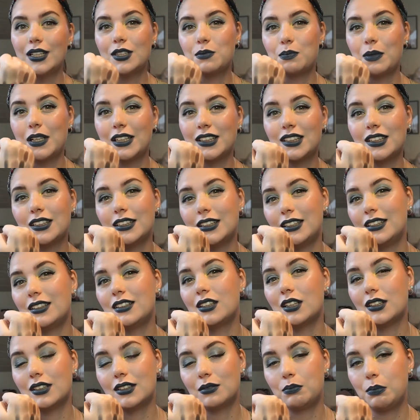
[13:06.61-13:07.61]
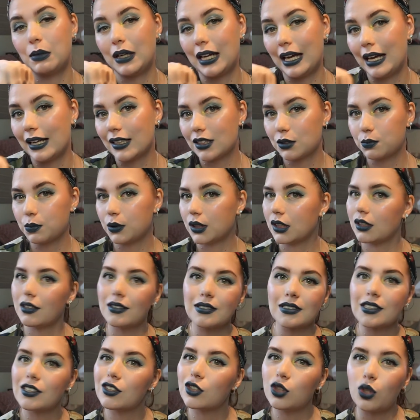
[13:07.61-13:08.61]
especially the blacks
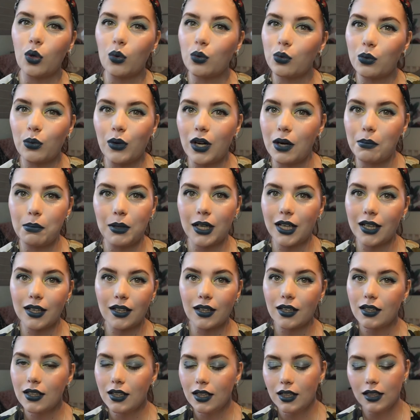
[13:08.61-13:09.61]
because I don't wear black.